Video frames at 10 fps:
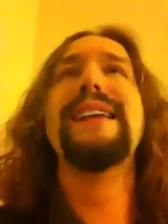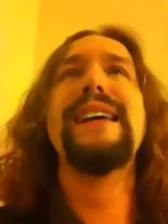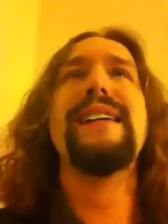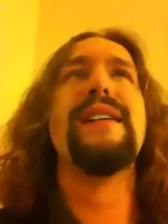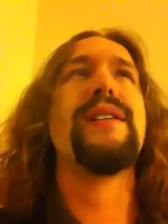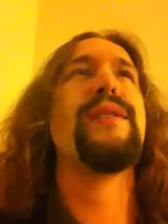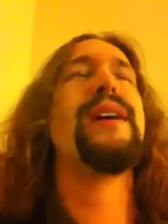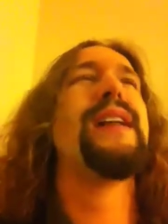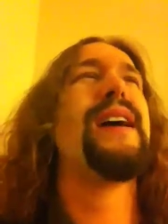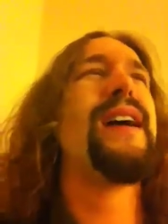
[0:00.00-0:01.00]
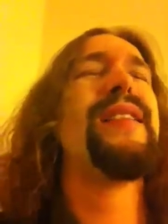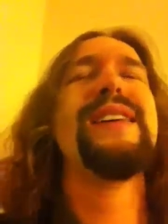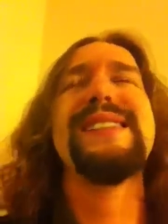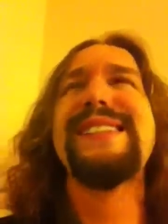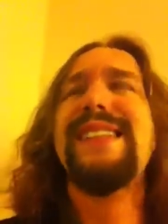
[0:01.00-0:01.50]
to get, uh, create, I, I,
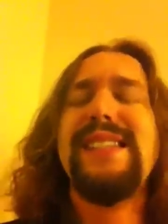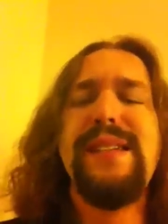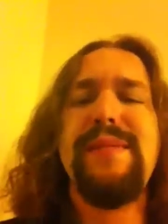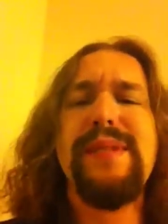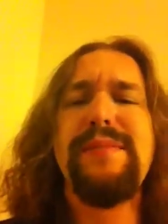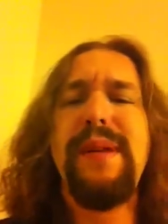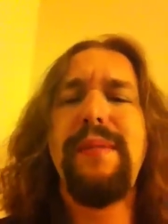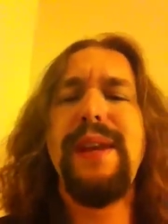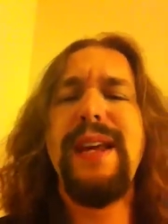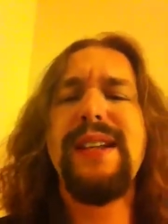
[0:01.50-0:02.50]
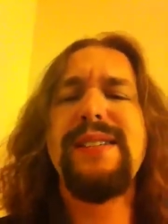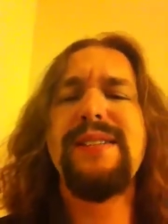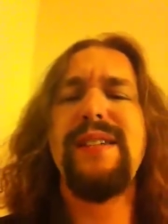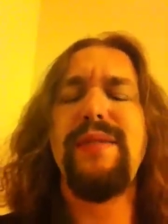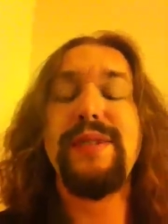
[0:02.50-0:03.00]
think cesium is maybe
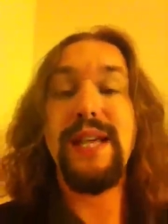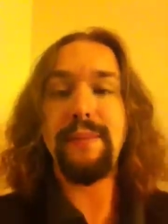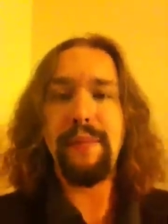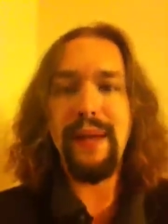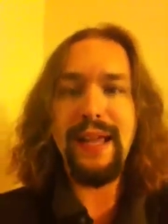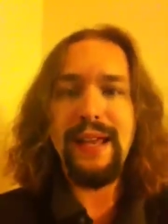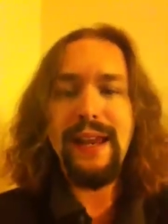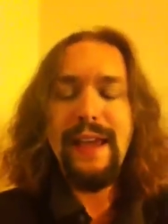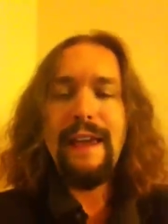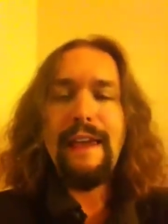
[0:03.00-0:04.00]
next off the top of my head.